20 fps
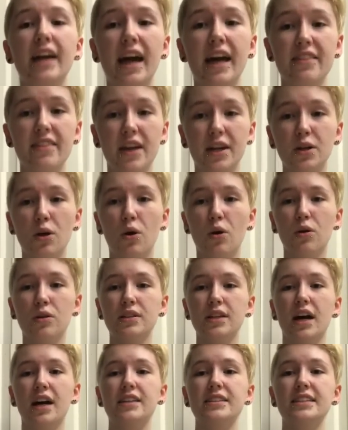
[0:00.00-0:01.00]
and then
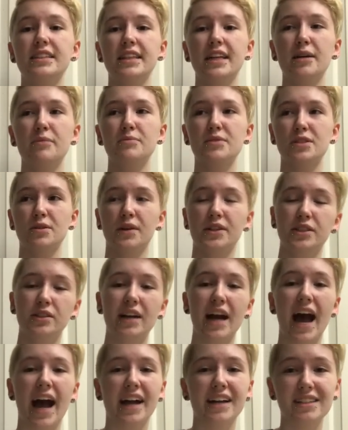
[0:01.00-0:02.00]
hold on to them so I
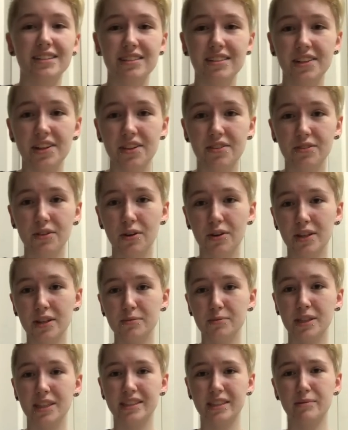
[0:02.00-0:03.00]
don't actually throw
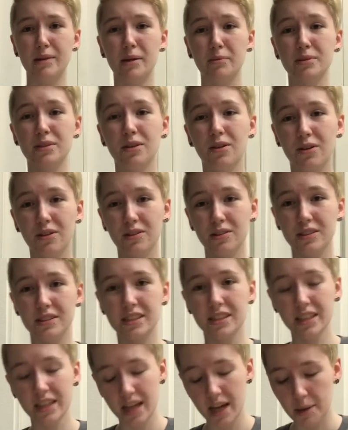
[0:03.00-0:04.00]
them, because I'm able to
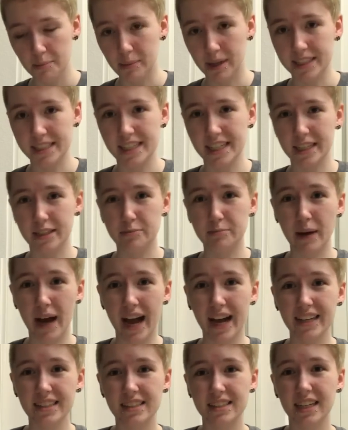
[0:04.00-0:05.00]
hold my tic
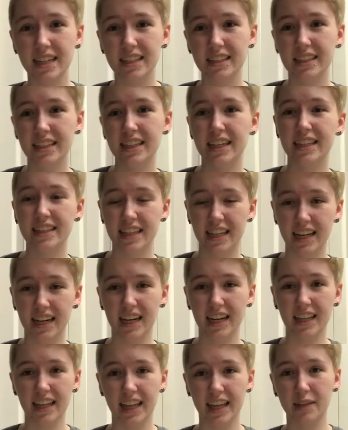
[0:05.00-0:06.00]
back slightly and then
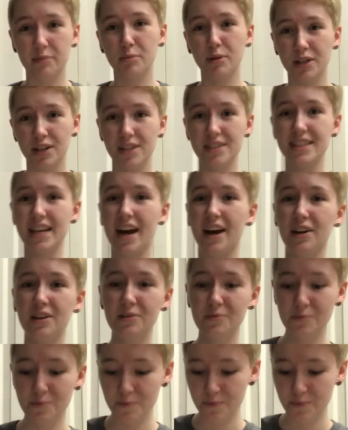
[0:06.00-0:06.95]
I like put it down.